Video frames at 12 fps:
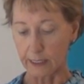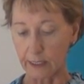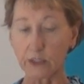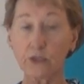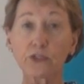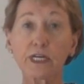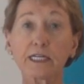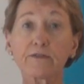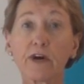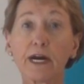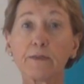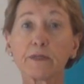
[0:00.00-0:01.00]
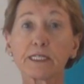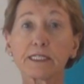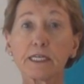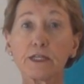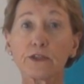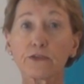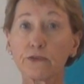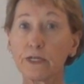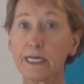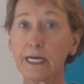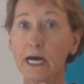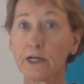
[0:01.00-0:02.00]
You take vitamin
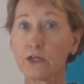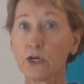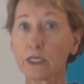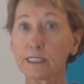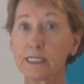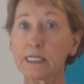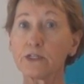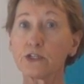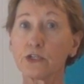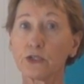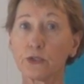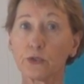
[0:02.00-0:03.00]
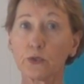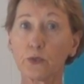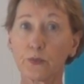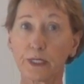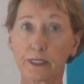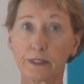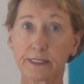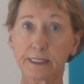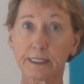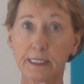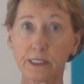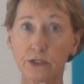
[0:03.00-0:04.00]
D3 and not D2 because the
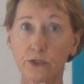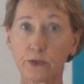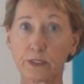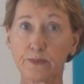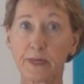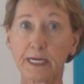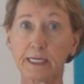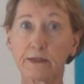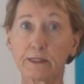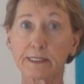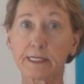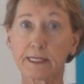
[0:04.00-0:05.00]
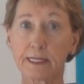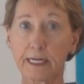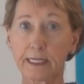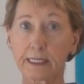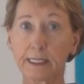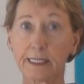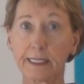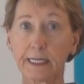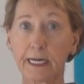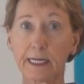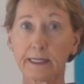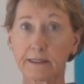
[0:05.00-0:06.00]
D2 is made synthetically
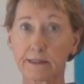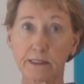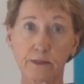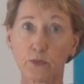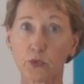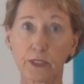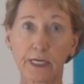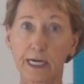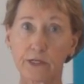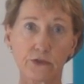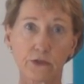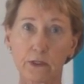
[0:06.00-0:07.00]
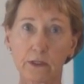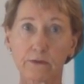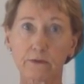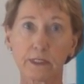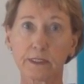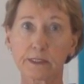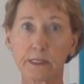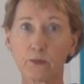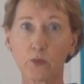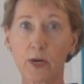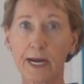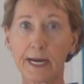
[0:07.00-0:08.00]
and this is more natural in some
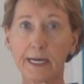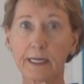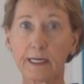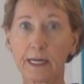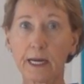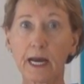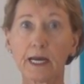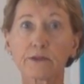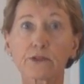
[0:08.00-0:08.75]
way, and